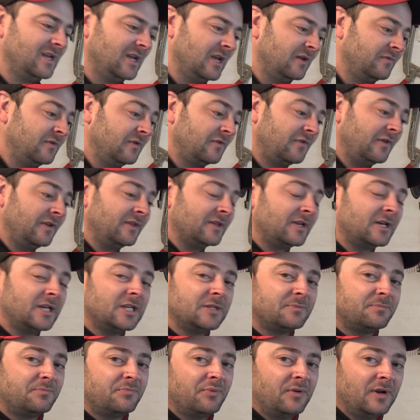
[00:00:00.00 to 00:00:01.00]
If you think that
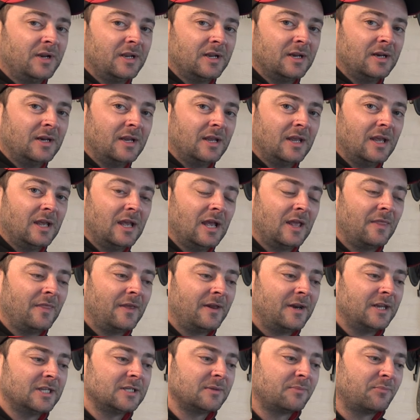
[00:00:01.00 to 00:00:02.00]
it's brilliant and
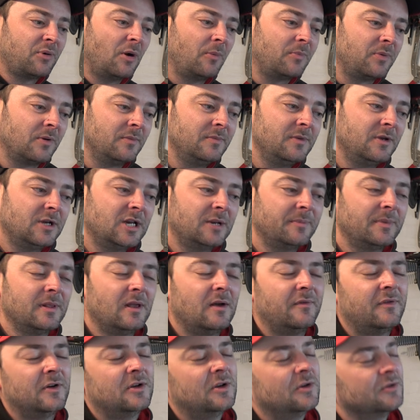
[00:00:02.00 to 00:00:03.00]
then there's a problem, you're going to be
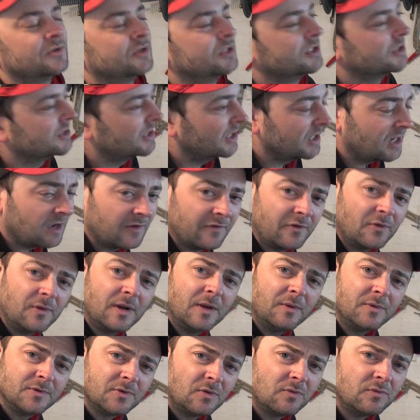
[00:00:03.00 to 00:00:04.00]
like, for God's sake, I thought
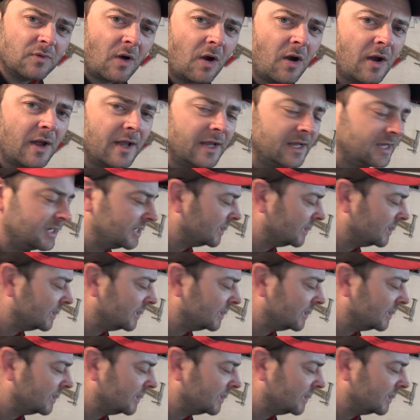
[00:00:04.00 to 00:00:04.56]
it was all right.